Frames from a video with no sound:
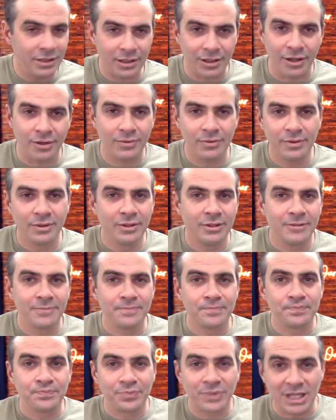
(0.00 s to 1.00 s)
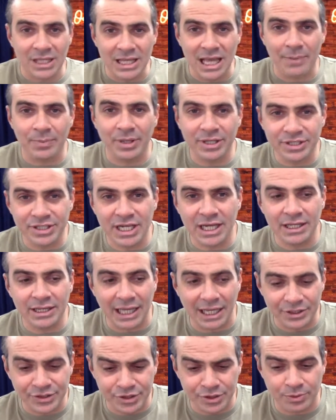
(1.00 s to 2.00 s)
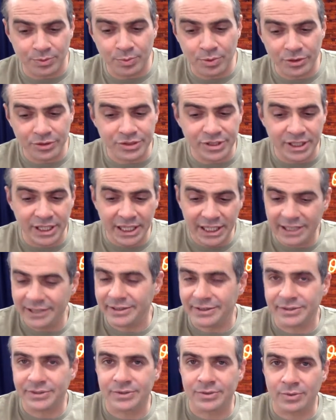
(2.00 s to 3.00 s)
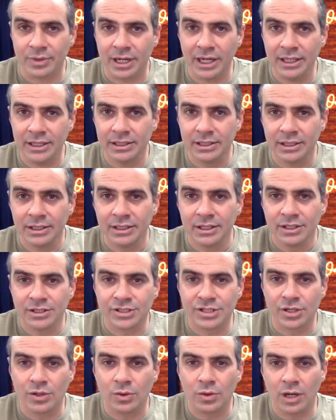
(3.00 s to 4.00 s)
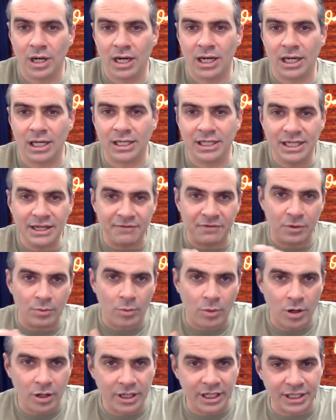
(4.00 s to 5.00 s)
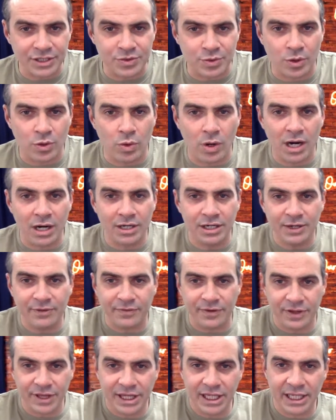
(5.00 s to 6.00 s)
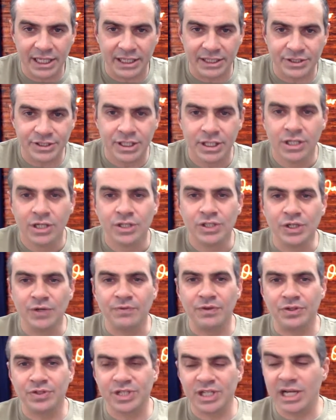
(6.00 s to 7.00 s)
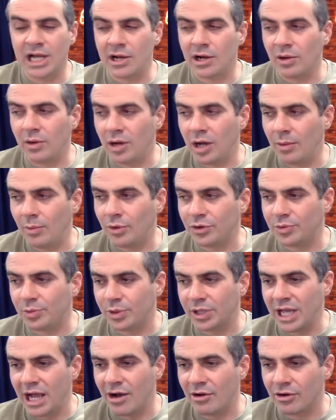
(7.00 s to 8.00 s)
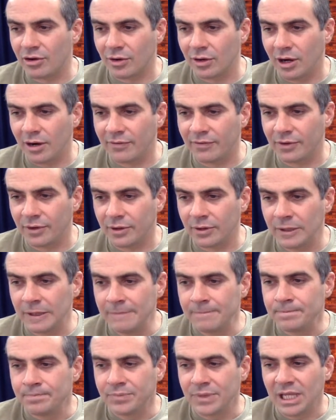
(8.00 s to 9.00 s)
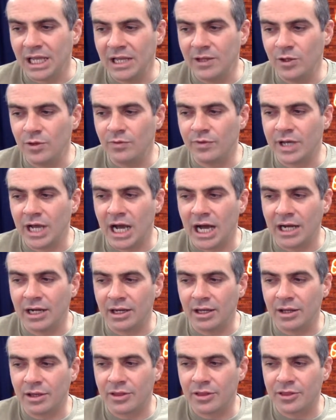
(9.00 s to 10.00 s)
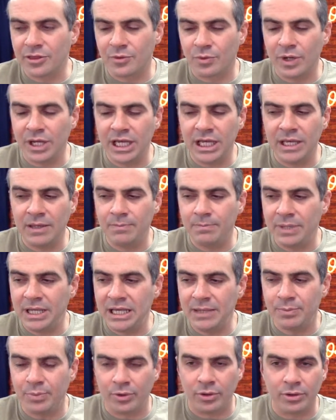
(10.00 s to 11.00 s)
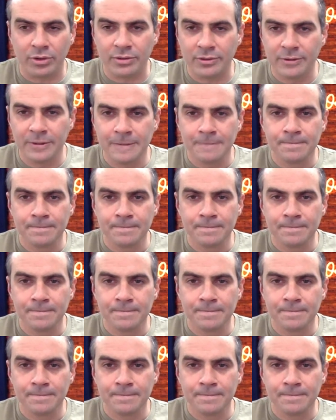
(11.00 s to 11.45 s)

you know, that being said, that certain person is, right? So different markets require different things. So if you send out a multiple counteroffer and you've got three people